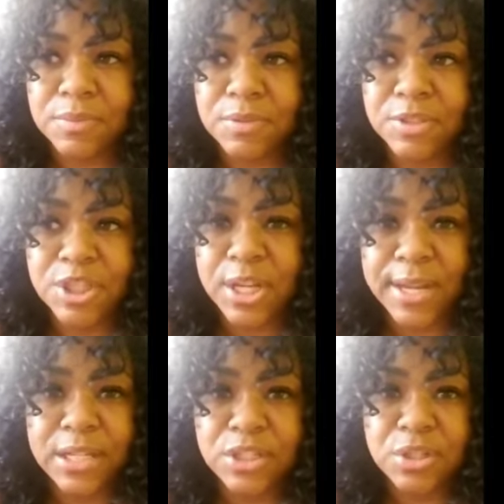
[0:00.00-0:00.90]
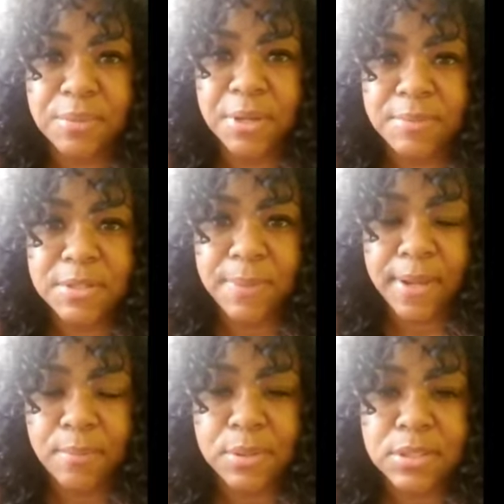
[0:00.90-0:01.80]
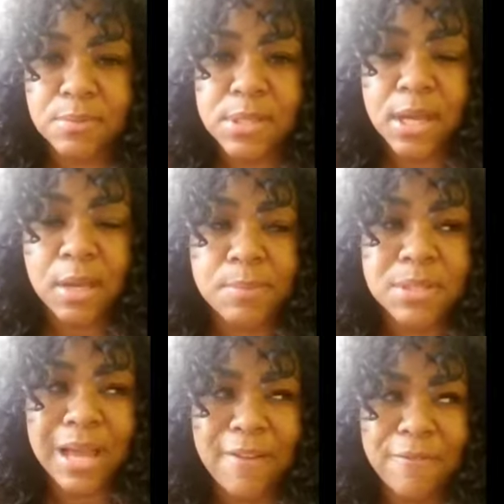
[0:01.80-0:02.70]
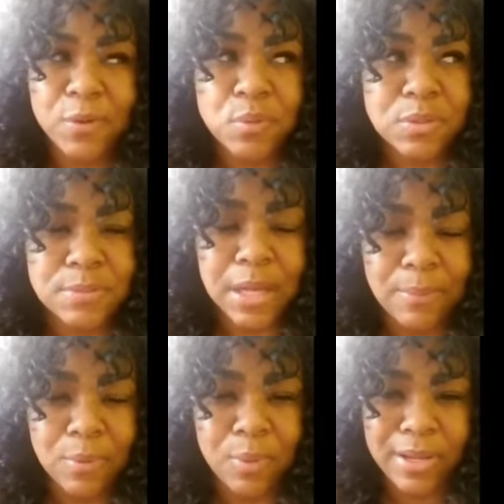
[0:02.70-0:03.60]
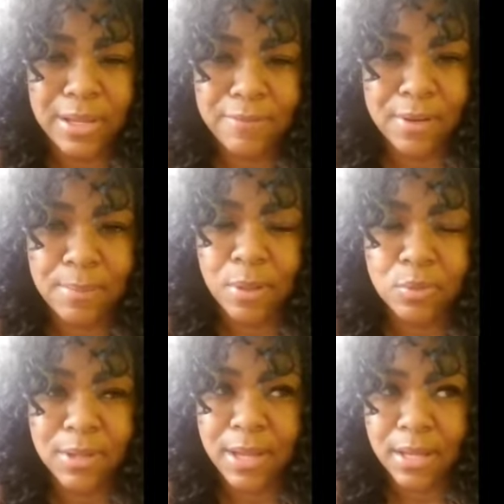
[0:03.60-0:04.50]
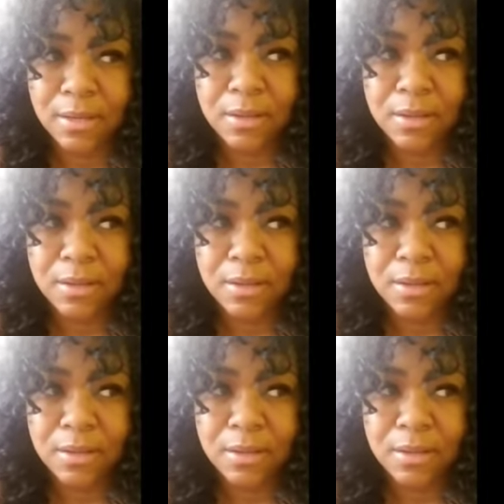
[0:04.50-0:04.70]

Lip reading: change the baby's pamper. Sometimes I feel some type of way even about that.